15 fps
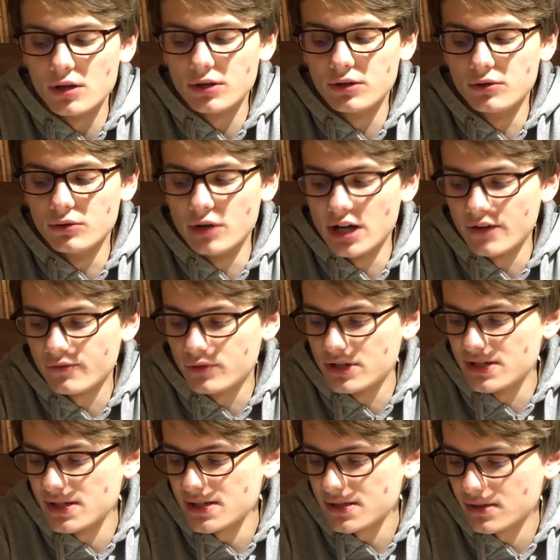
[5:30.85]
you have
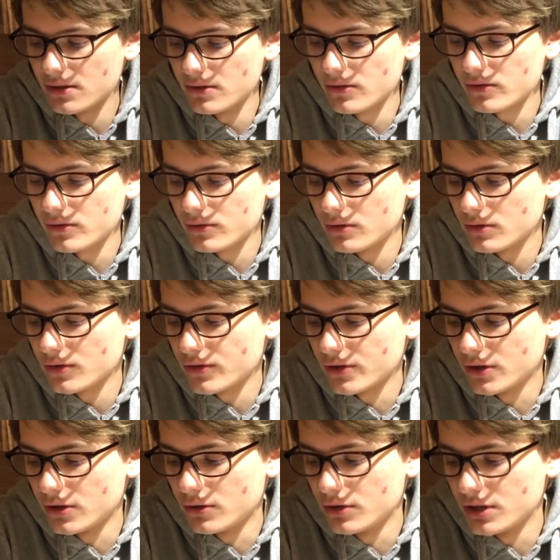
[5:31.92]
resistance,
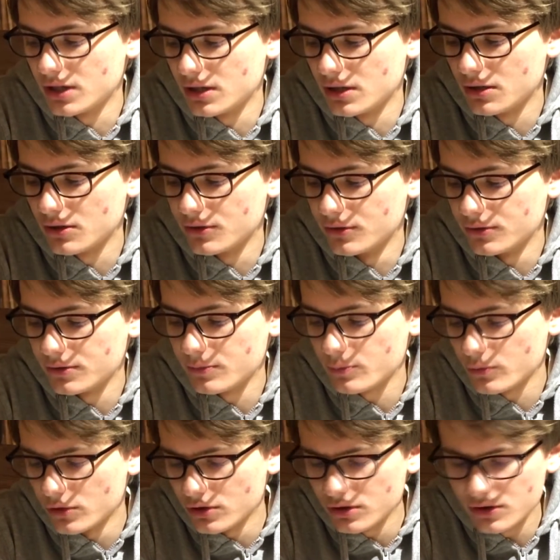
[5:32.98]
so
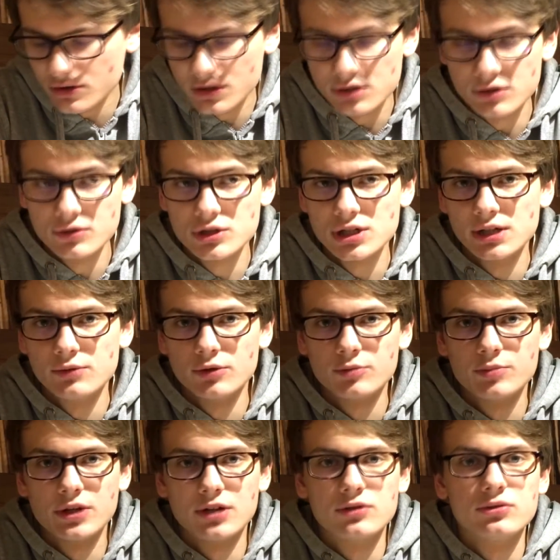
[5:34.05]
it usually would
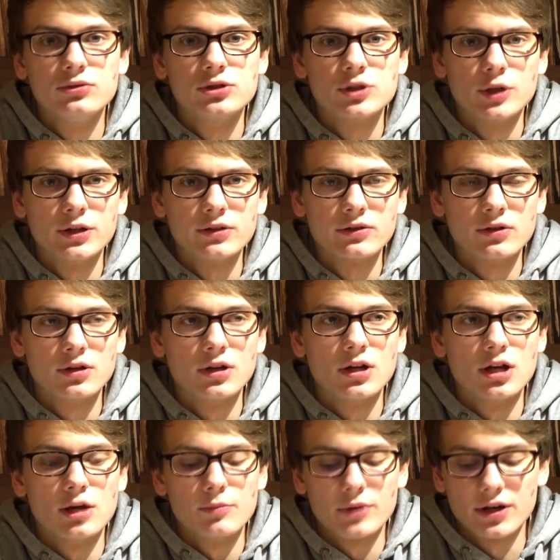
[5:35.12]
be a 2-shot,
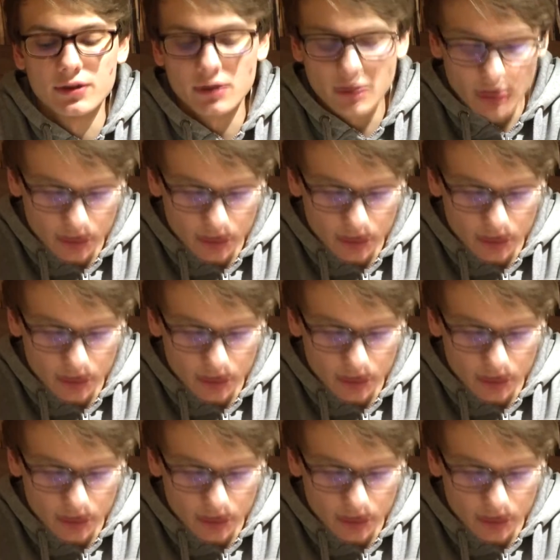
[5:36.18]
but